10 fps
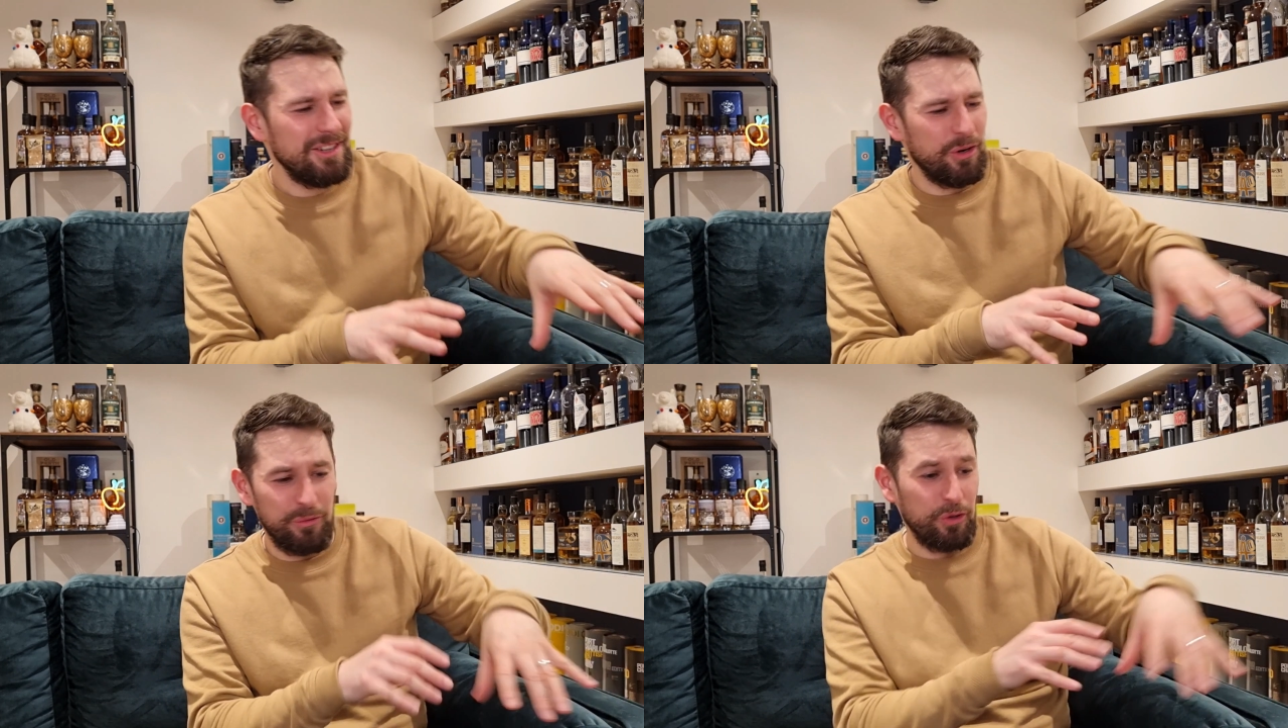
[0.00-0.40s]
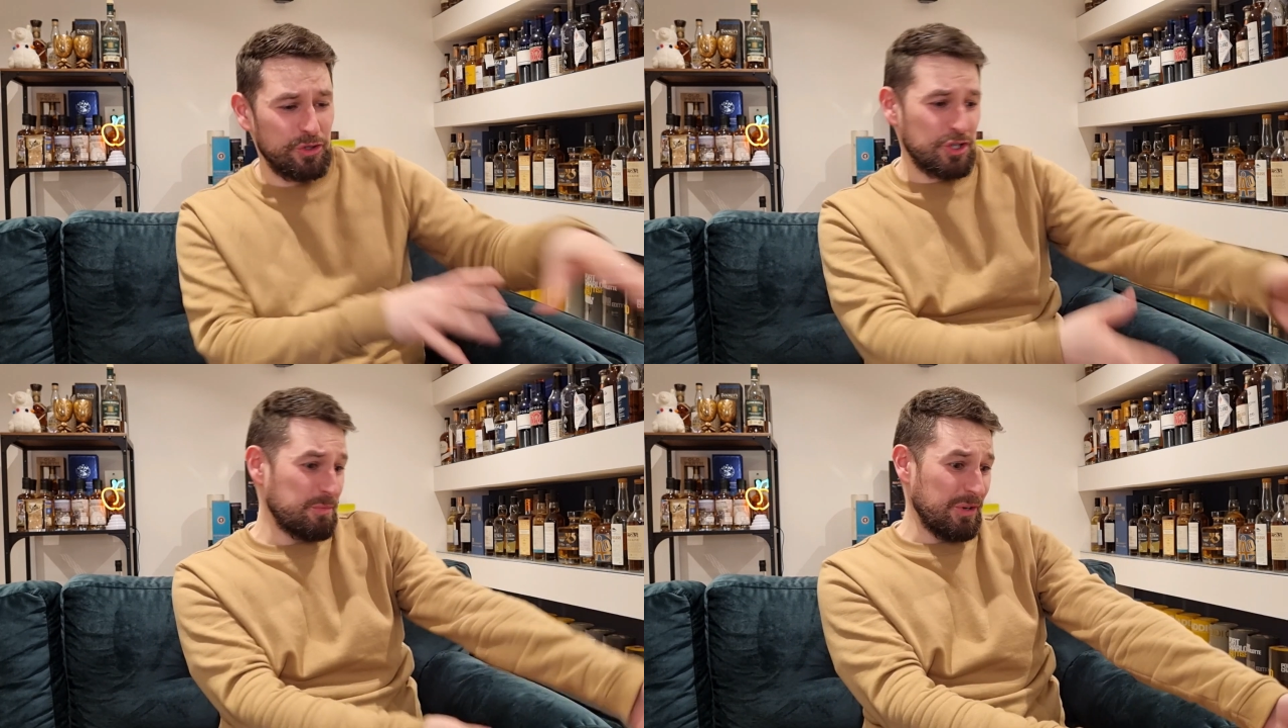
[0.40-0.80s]
I've not
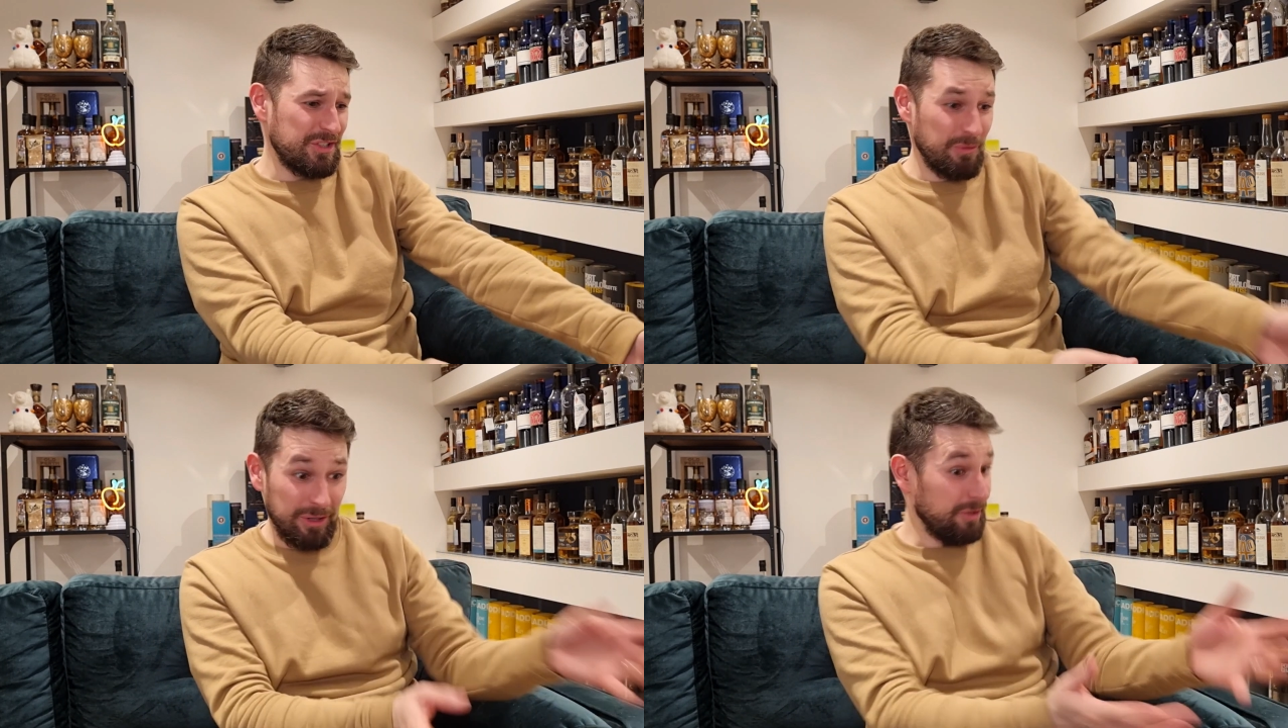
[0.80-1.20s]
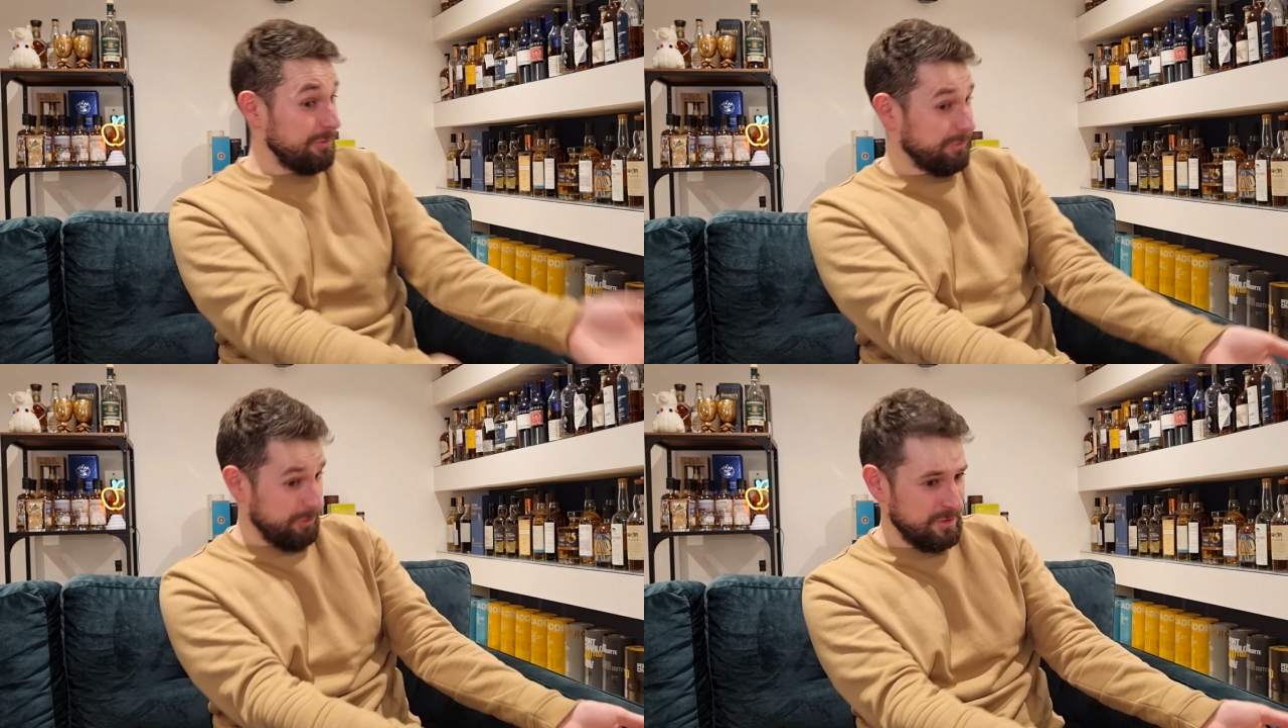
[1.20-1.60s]
just spotted,
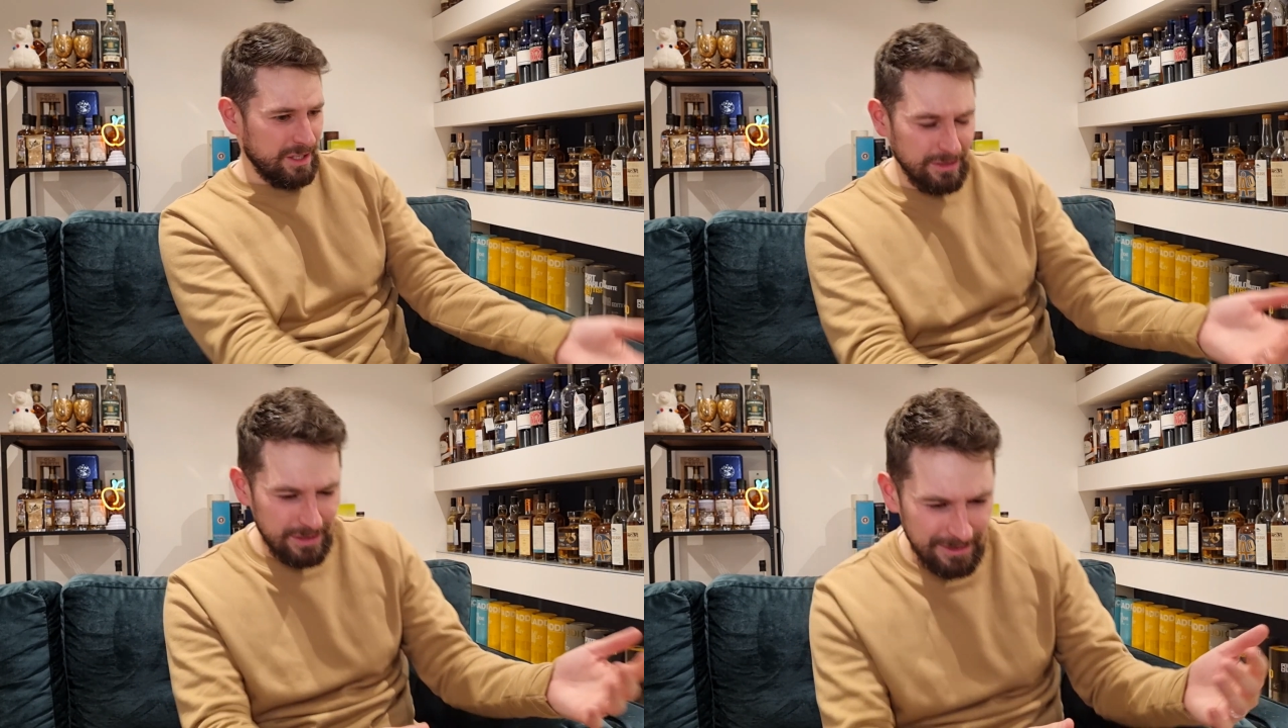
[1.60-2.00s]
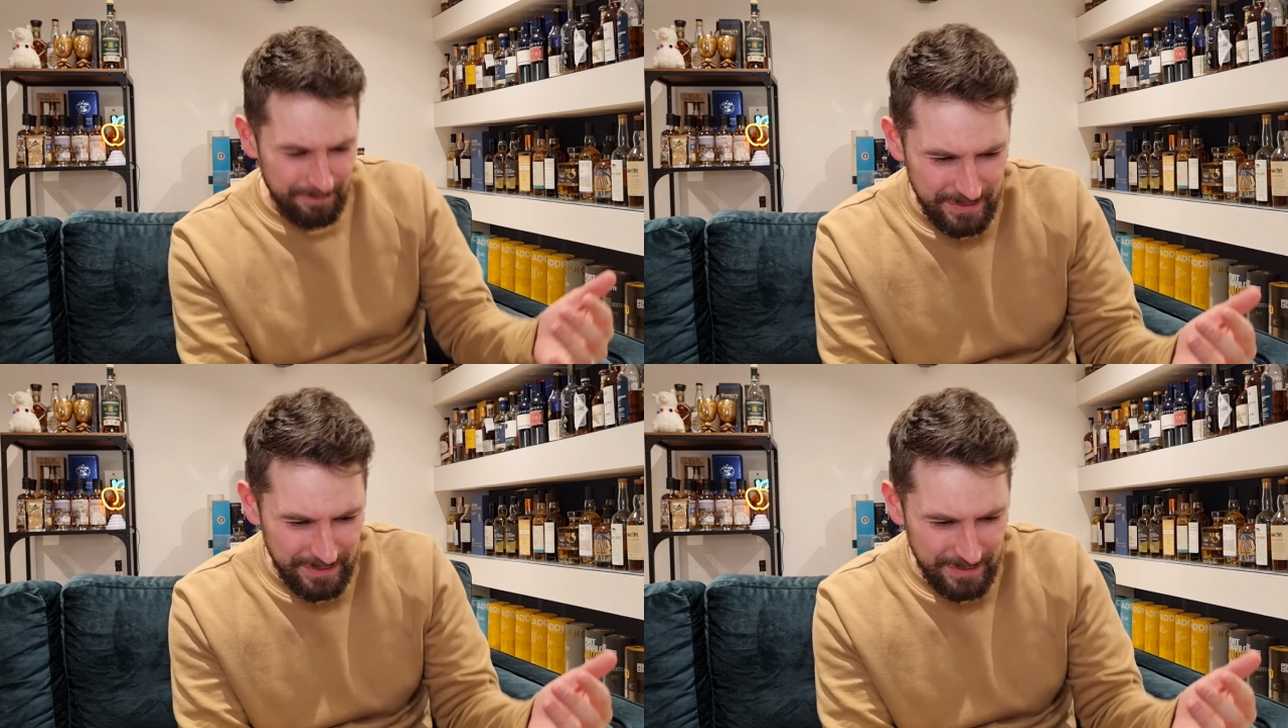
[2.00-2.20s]
fruit salad.